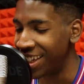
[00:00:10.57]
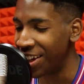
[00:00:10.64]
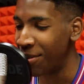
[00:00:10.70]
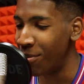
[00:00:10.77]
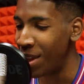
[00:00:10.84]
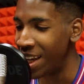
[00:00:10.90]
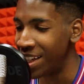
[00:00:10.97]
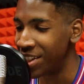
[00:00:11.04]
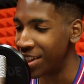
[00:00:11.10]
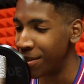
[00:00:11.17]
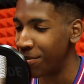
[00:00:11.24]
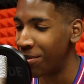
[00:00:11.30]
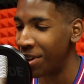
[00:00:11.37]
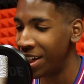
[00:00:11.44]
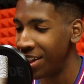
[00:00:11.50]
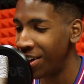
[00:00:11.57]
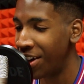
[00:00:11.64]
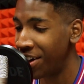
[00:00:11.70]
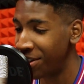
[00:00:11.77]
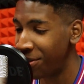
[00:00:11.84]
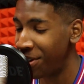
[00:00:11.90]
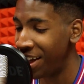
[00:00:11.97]
committed to Penny
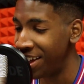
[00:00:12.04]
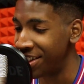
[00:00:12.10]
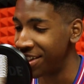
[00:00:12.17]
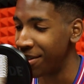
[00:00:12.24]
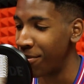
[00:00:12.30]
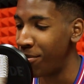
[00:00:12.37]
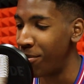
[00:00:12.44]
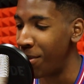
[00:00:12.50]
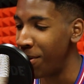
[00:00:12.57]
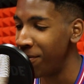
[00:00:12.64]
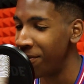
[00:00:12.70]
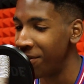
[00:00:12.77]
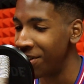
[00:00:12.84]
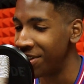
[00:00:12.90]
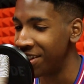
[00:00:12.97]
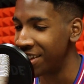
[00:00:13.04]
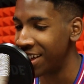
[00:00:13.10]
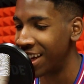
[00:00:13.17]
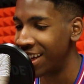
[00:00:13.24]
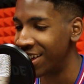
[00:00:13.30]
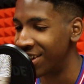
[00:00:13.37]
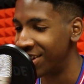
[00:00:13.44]
Hardaway's Memphis
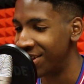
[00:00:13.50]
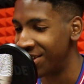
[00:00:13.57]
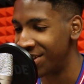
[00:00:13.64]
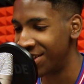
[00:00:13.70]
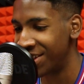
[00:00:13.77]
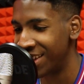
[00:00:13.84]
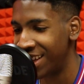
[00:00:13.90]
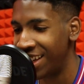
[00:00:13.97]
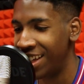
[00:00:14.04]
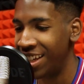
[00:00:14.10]
Tigers.